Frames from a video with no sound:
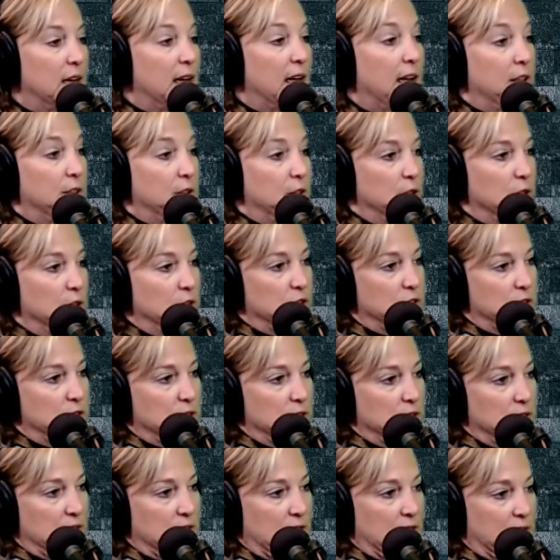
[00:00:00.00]
and
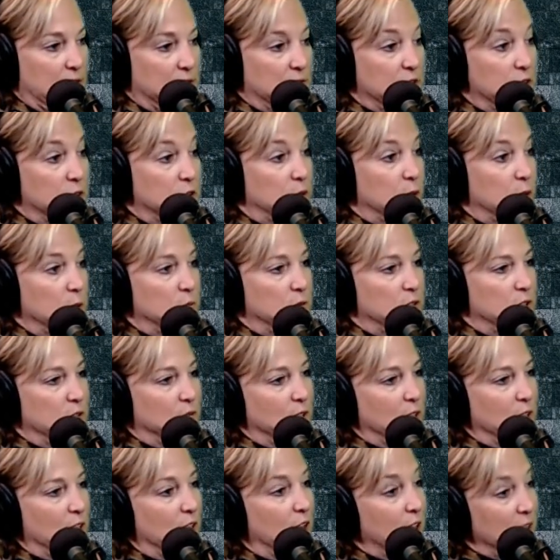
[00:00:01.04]
they have a description of
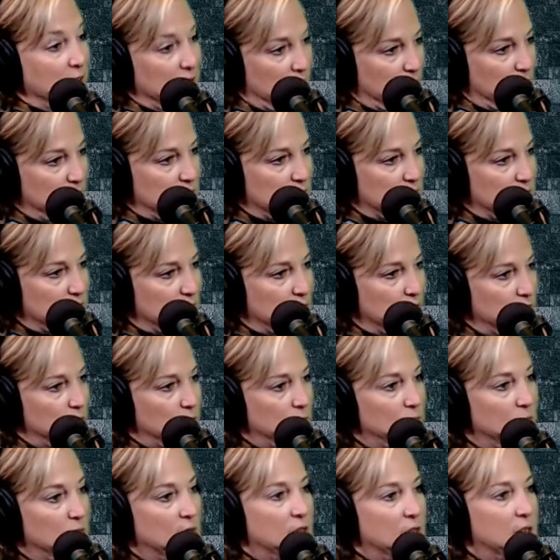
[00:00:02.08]
an unhealthy
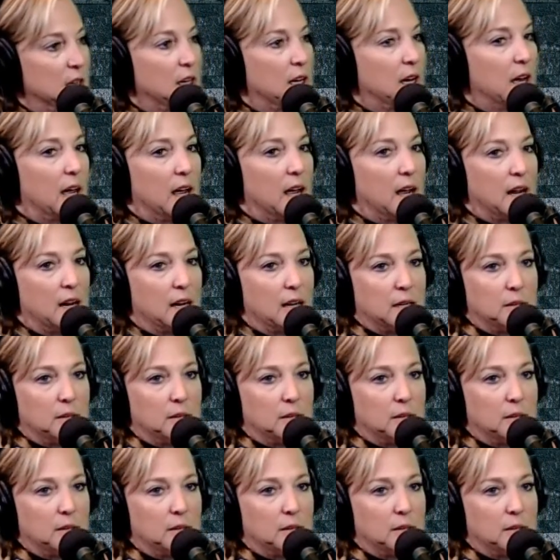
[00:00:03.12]
2, a